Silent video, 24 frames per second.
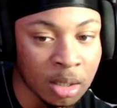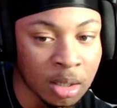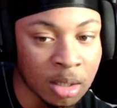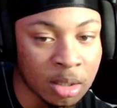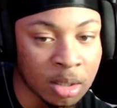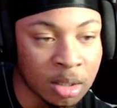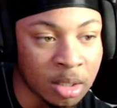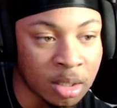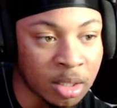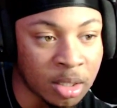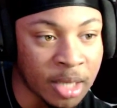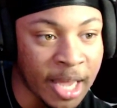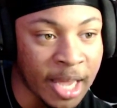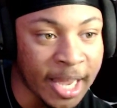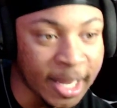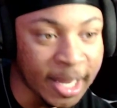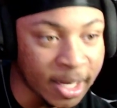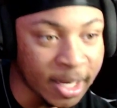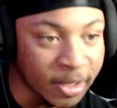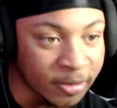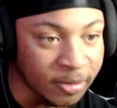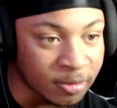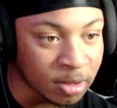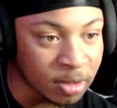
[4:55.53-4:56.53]
the
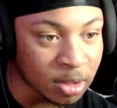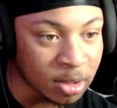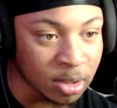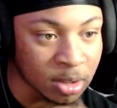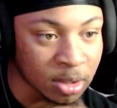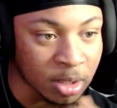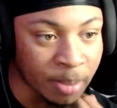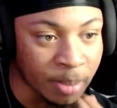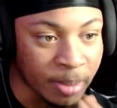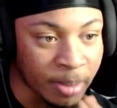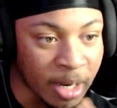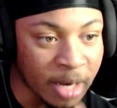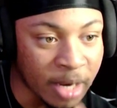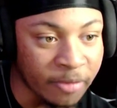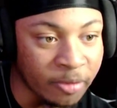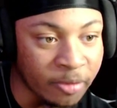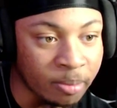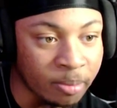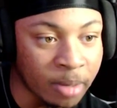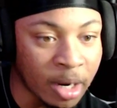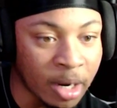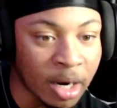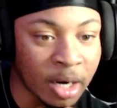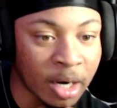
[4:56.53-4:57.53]
natives, the Native
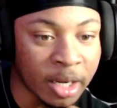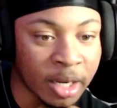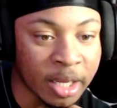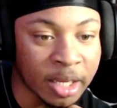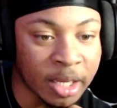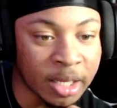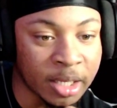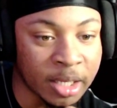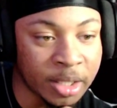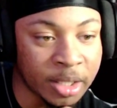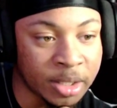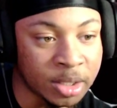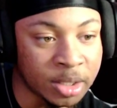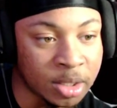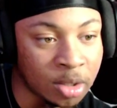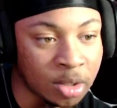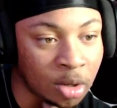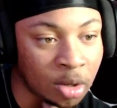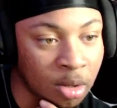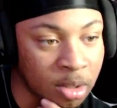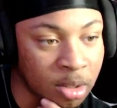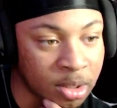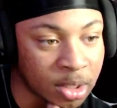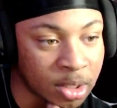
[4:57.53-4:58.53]
Americans, and all
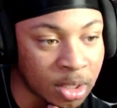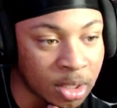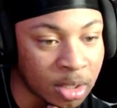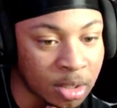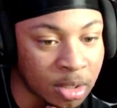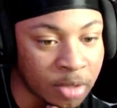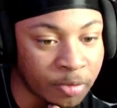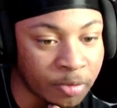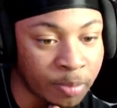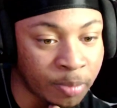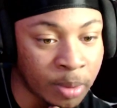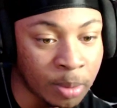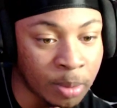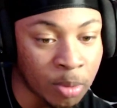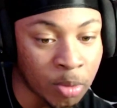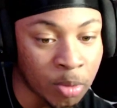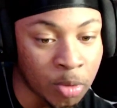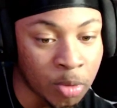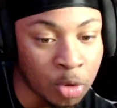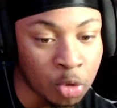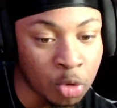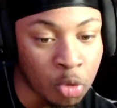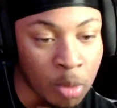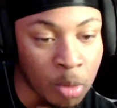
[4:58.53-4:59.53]
these other different people
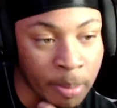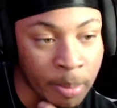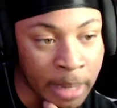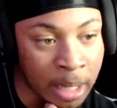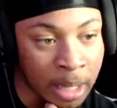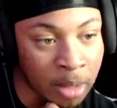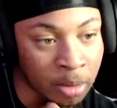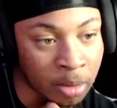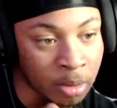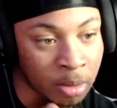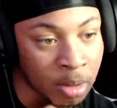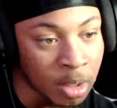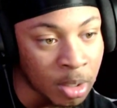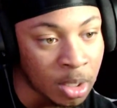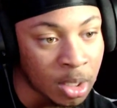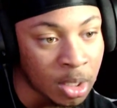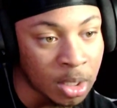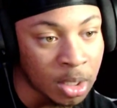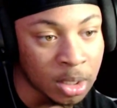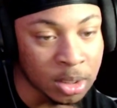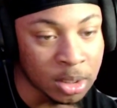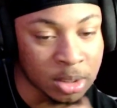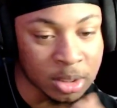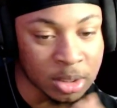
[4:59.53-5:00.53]
knew about
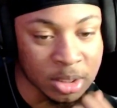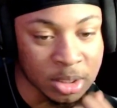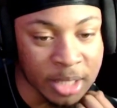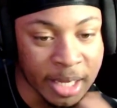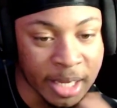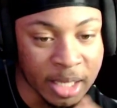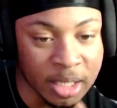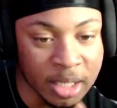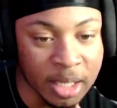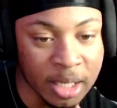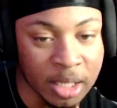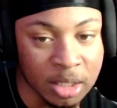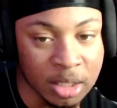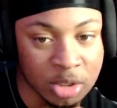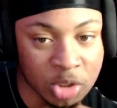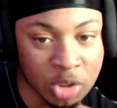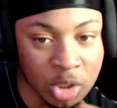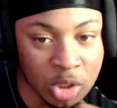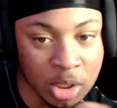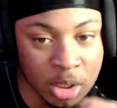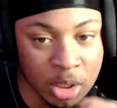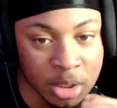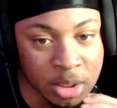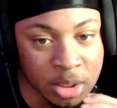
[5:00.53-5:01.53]
psychedelic
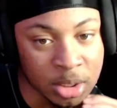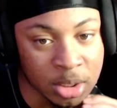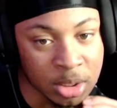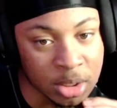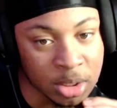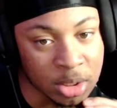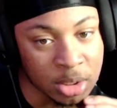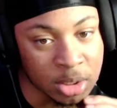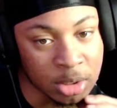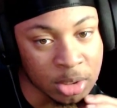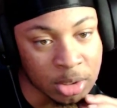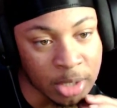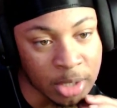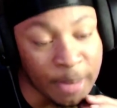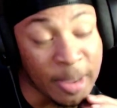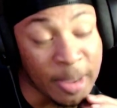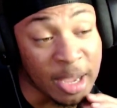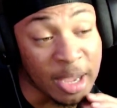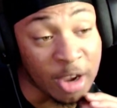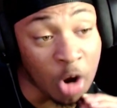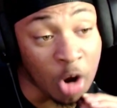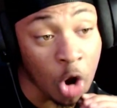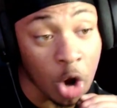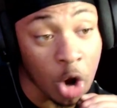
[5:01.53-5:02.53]
drugs. They may have
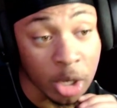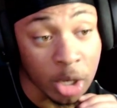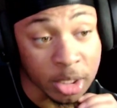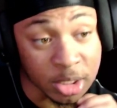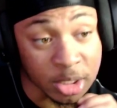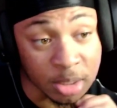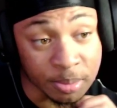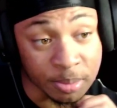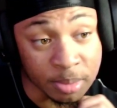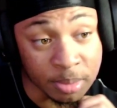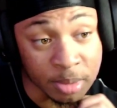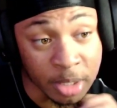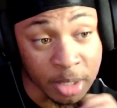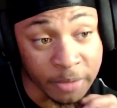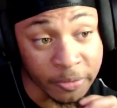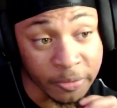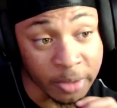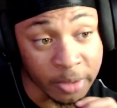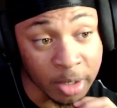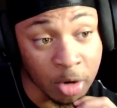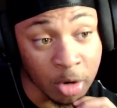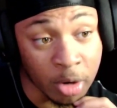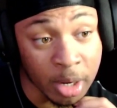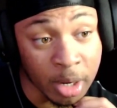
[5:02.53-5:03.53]
called it something different,
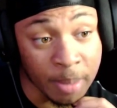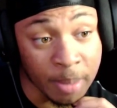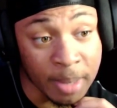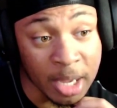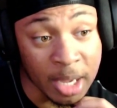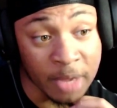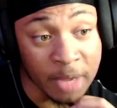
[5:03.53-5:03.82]
or they may have